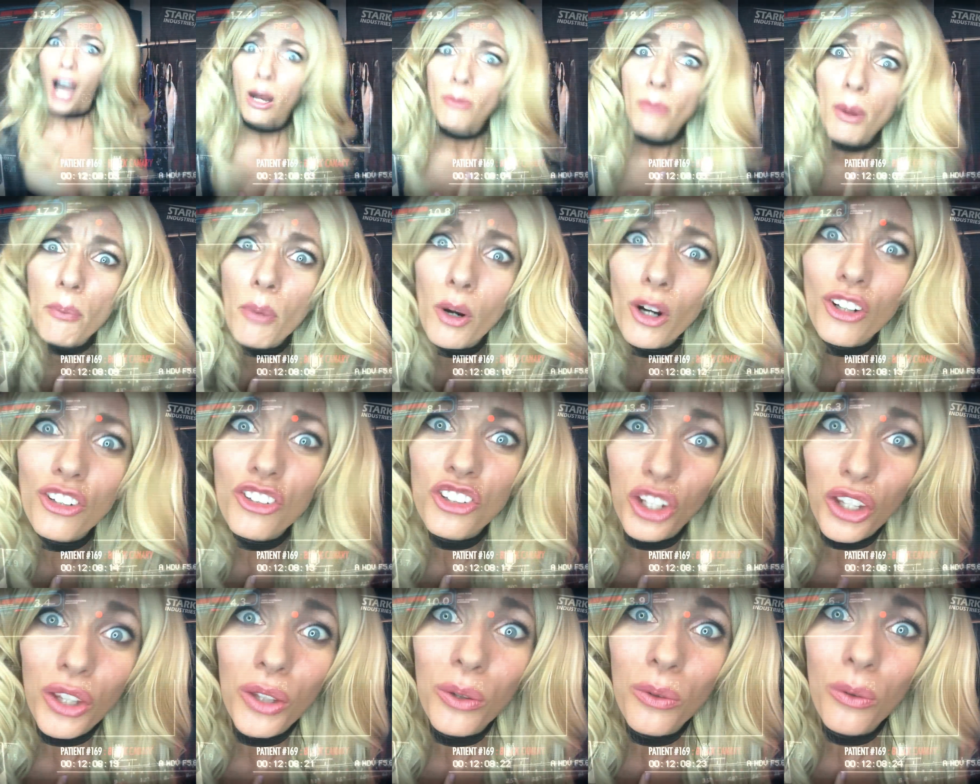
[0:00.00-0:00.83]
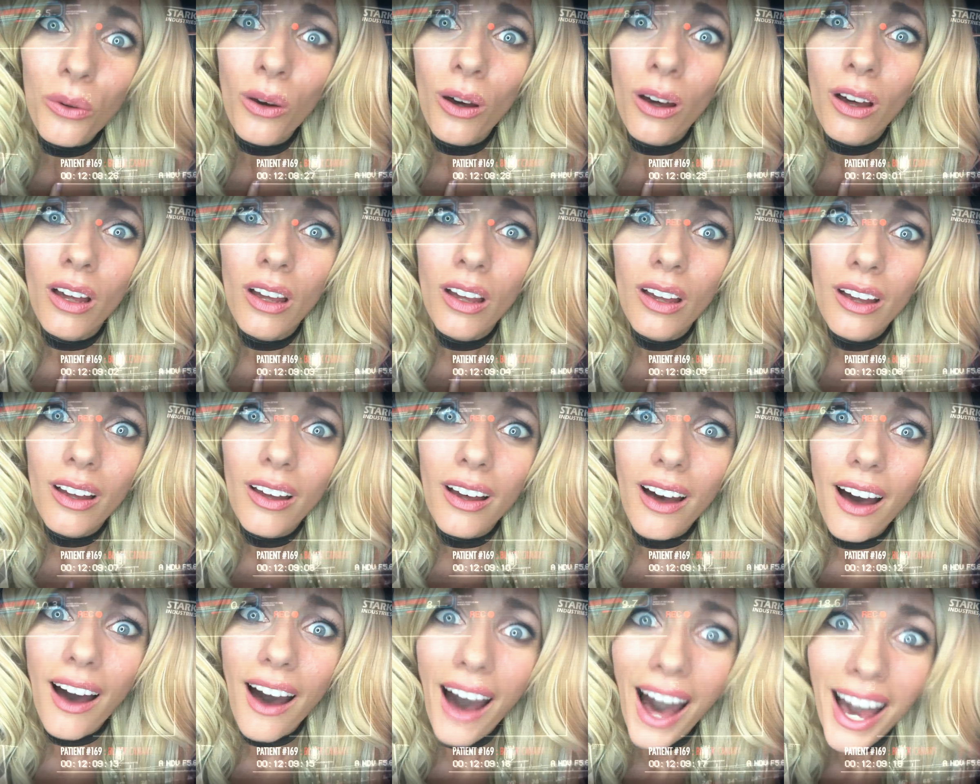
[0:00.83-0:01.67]
I'm a bird too.
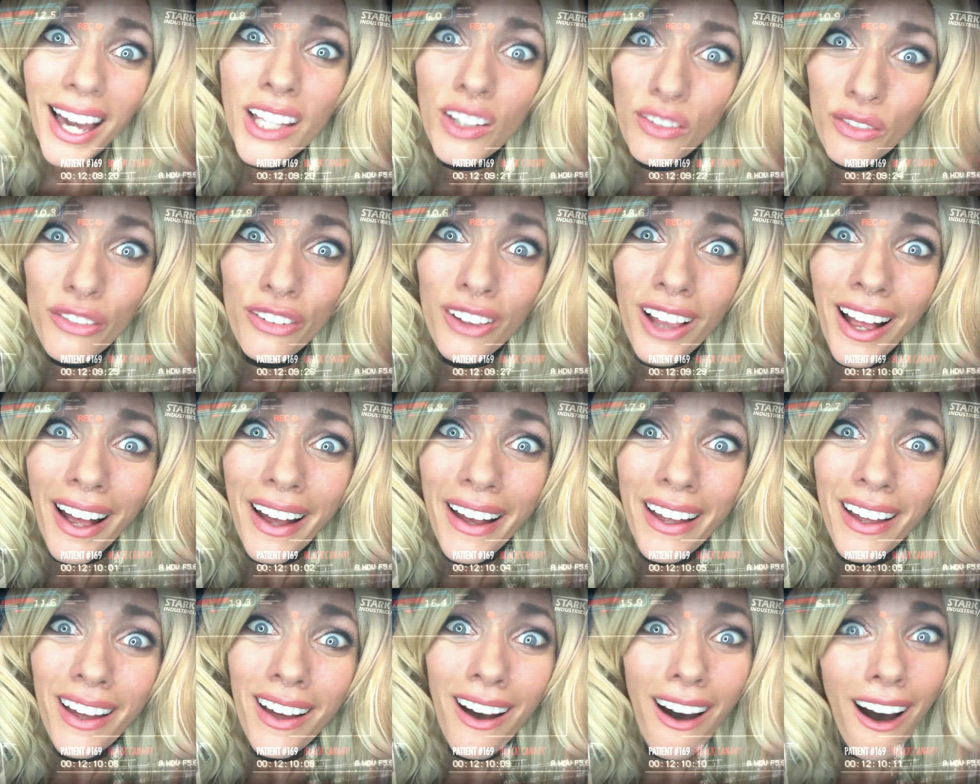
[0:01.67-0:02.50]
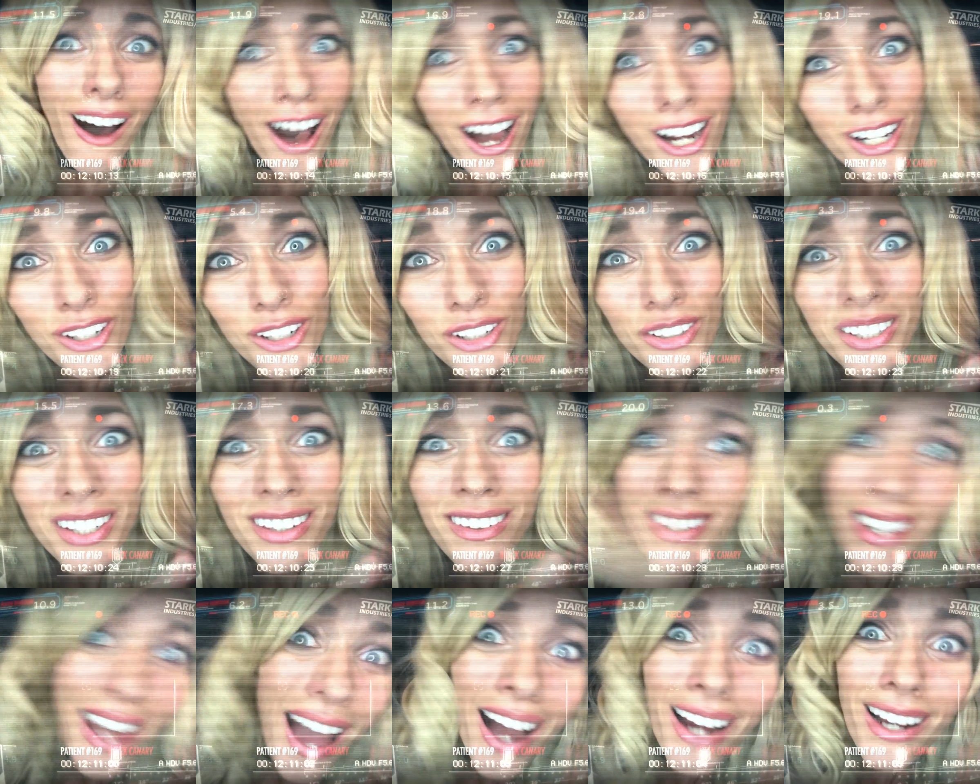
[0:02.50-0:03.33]
I can fly. Hawk Girl did
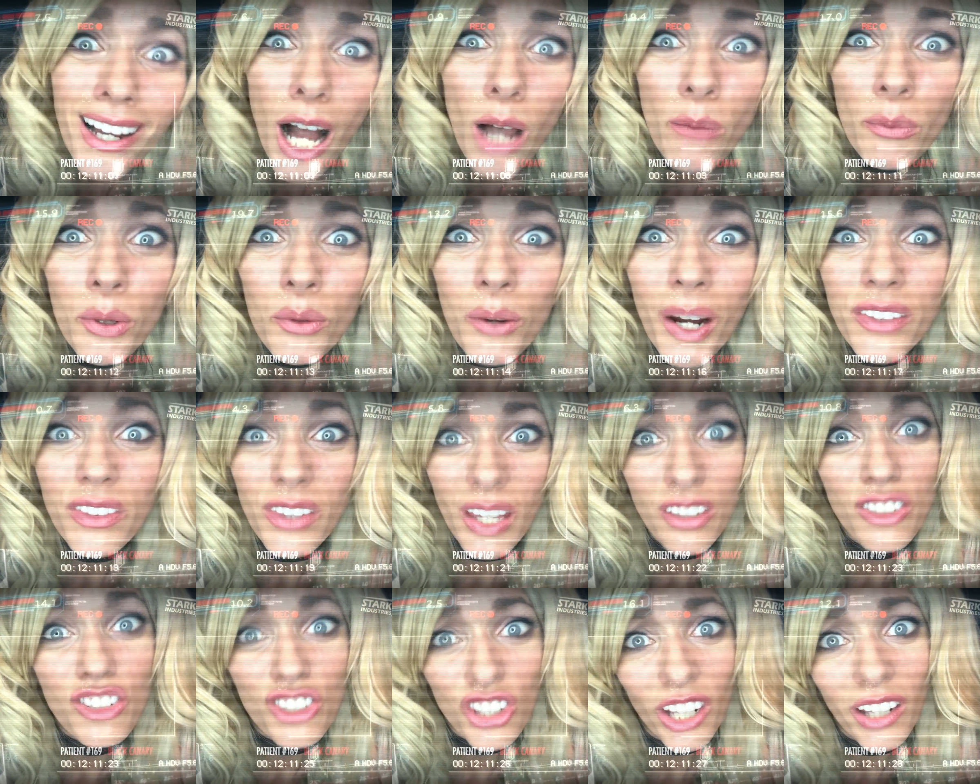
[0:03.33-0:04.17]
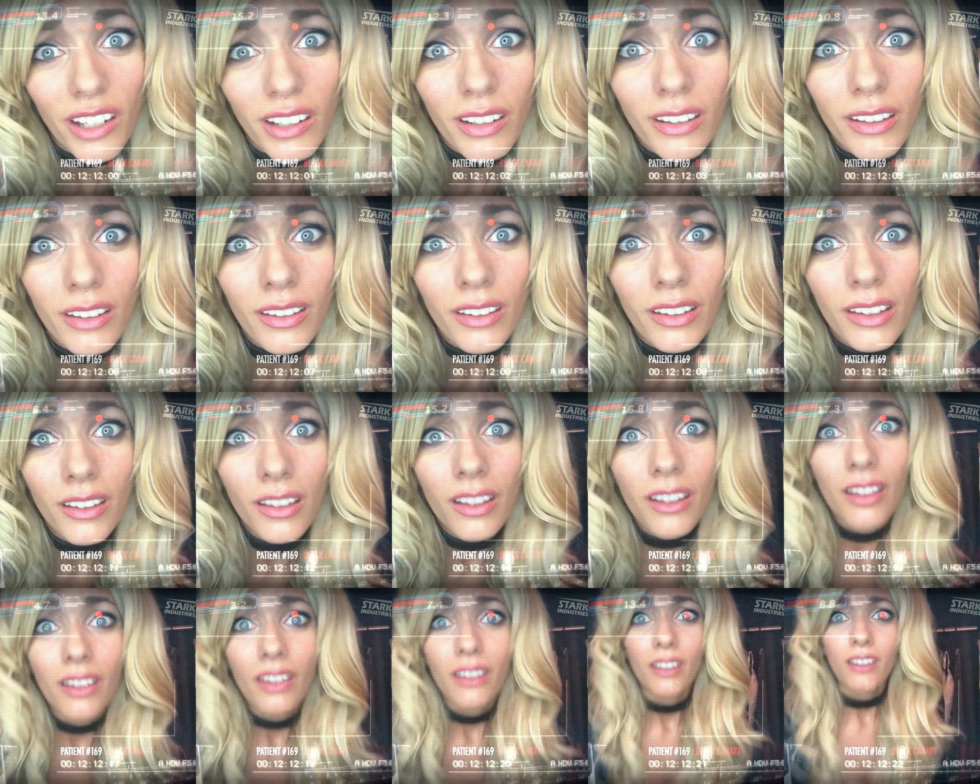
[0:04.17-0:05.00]
not copyright that shit.
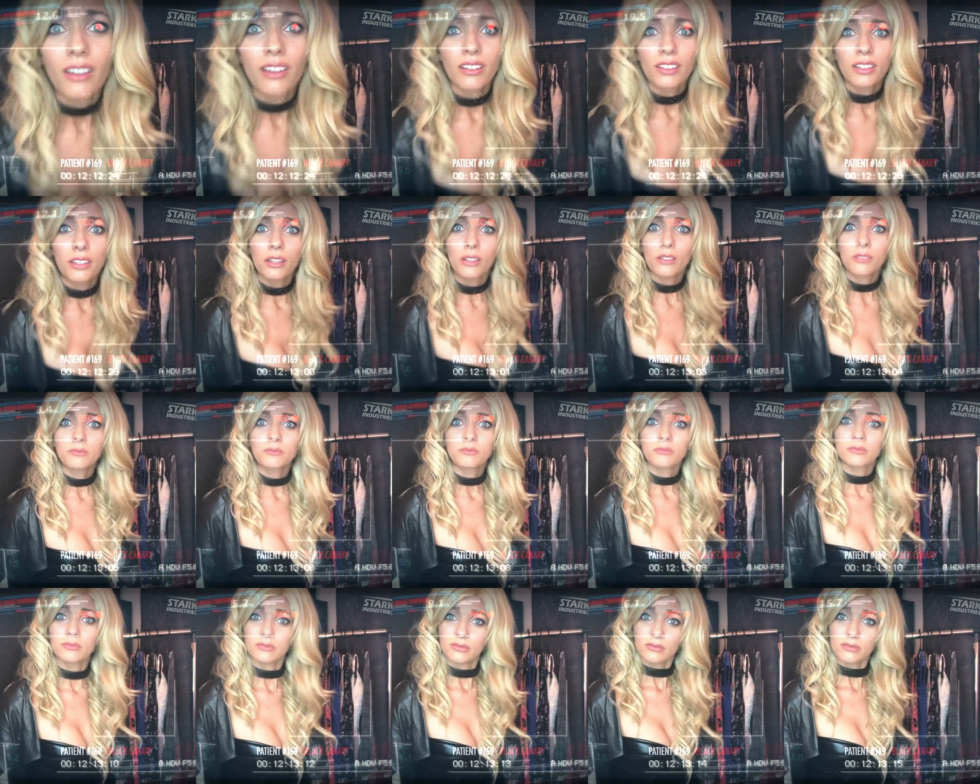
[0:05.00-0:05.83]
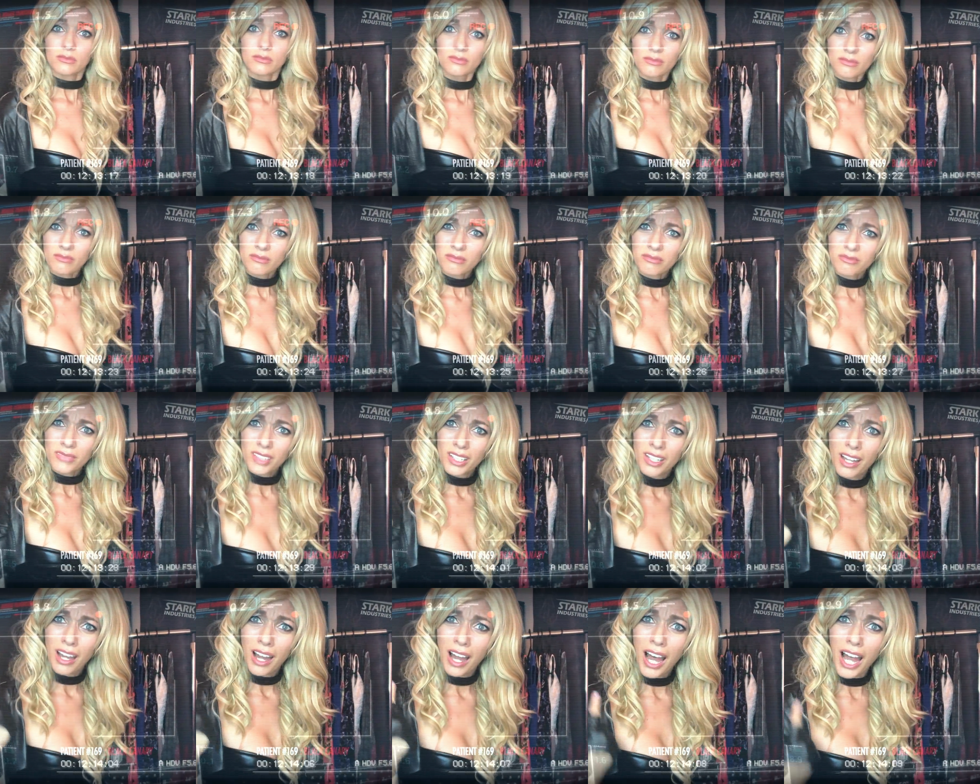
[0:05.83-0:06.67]
You know,
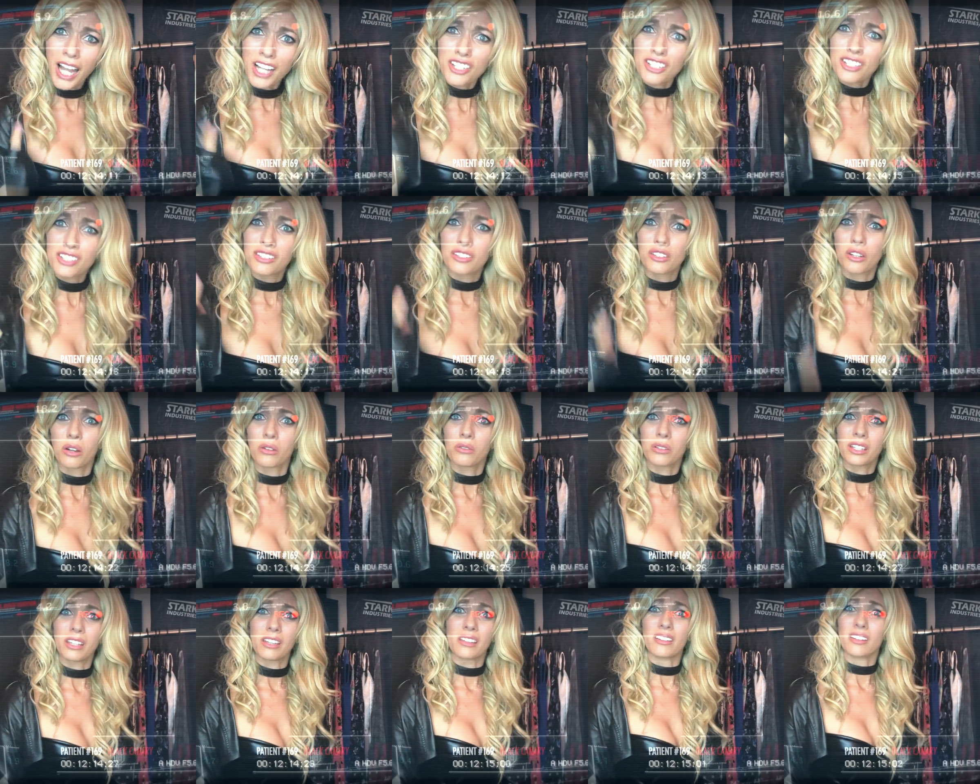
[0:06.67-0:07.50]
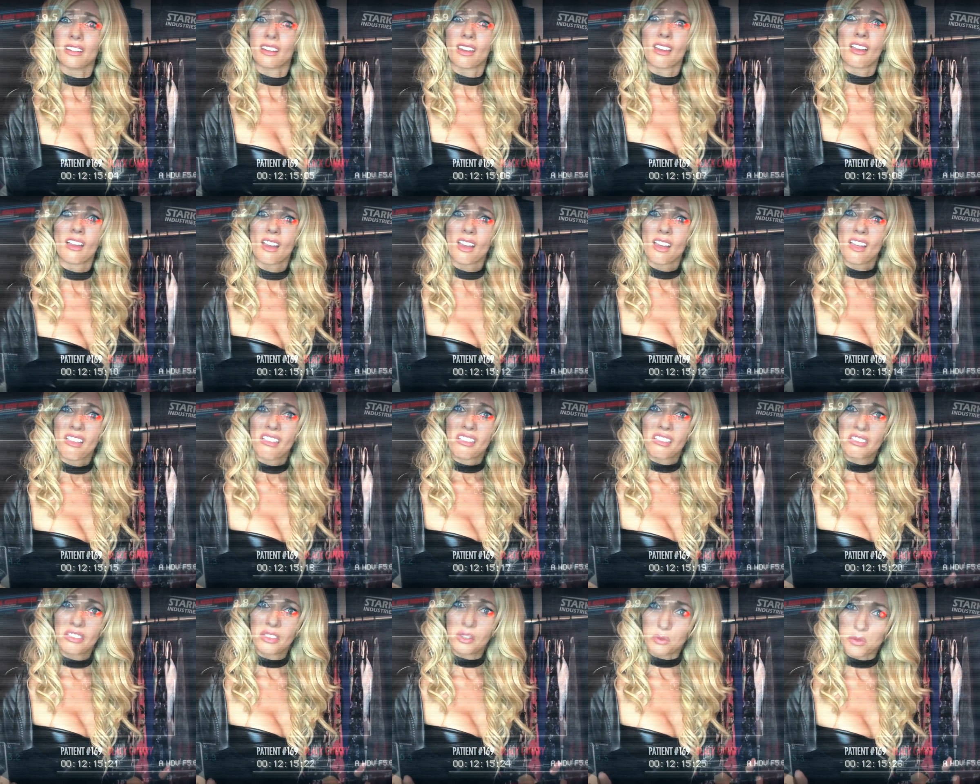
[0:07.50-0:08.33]
I just don't get
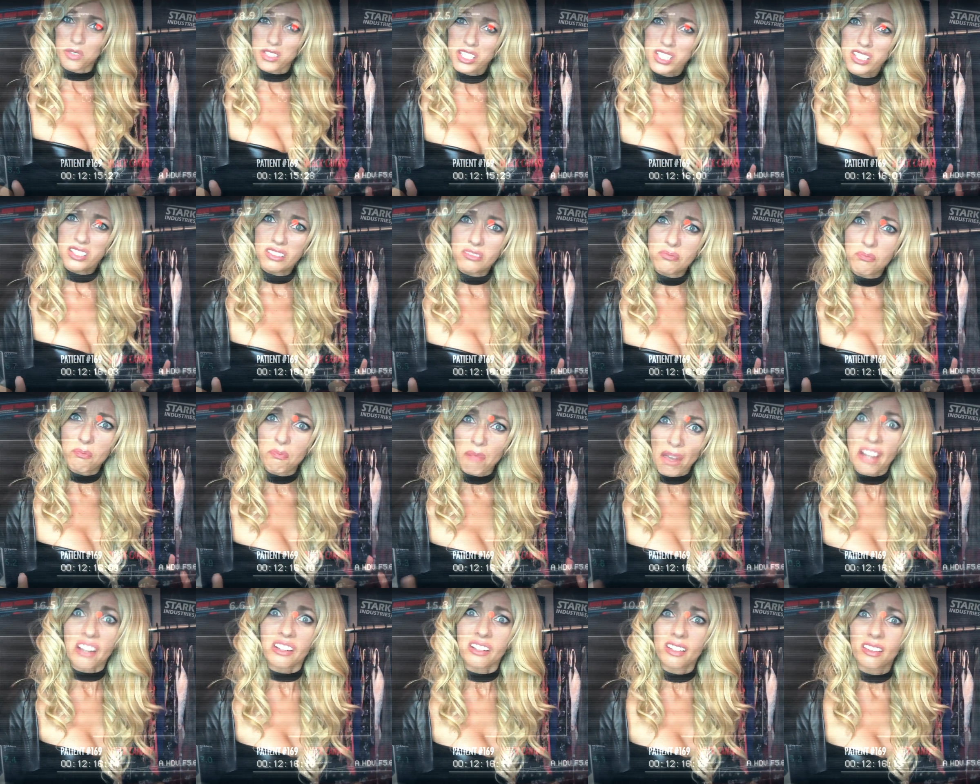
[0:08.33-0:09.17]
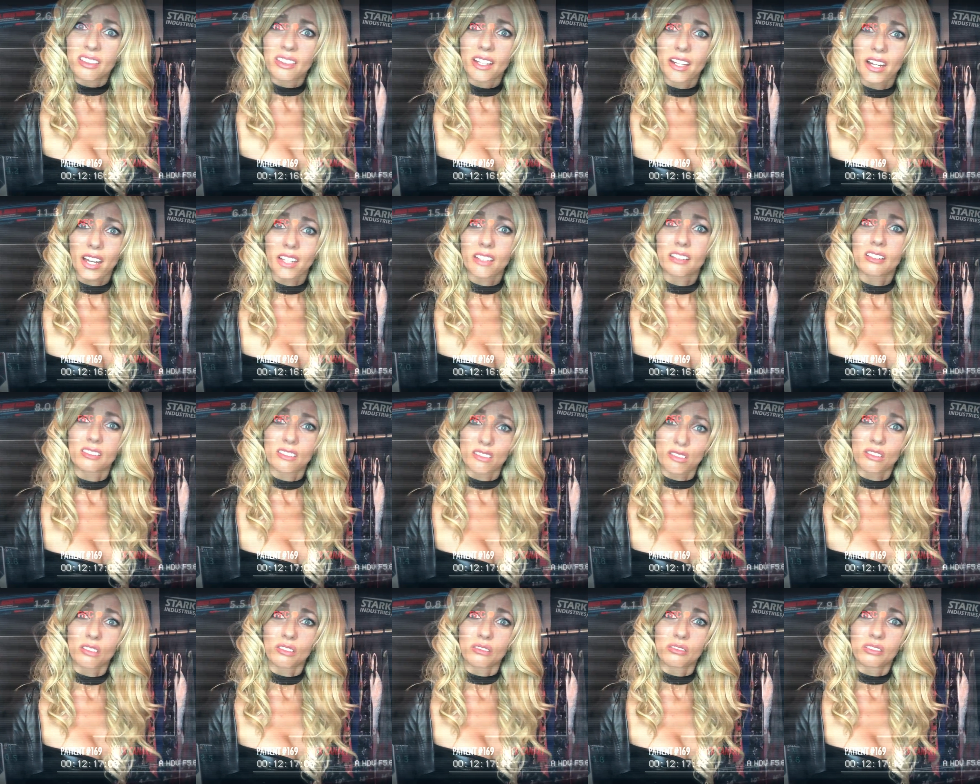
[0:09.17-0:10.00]
the respect that I
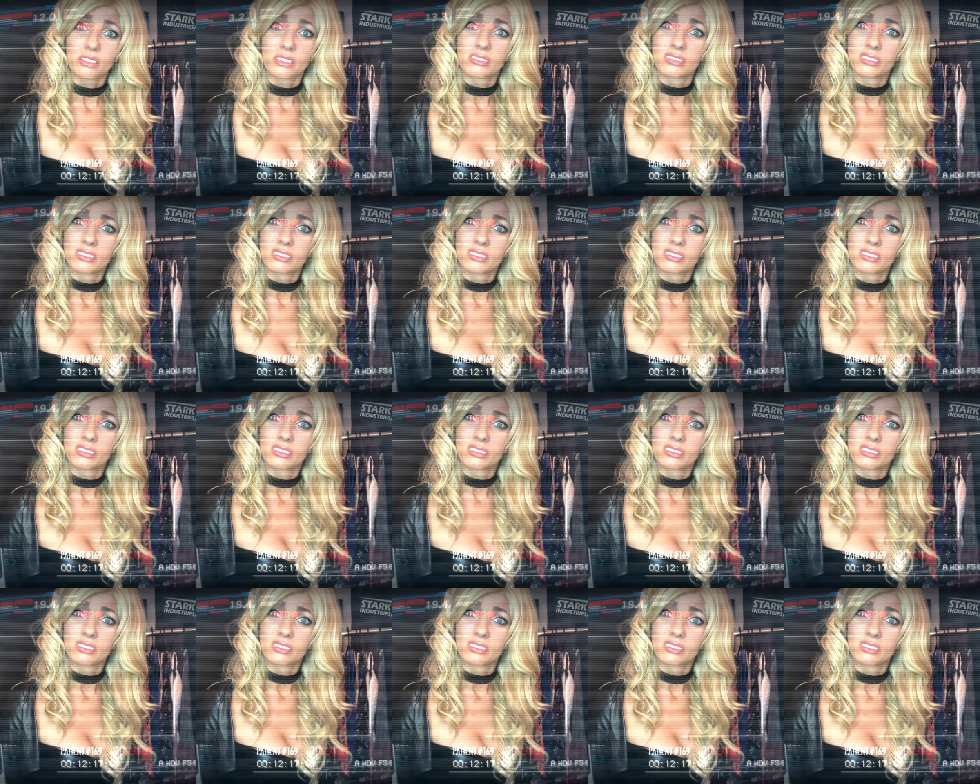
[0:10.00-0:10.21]
deserve.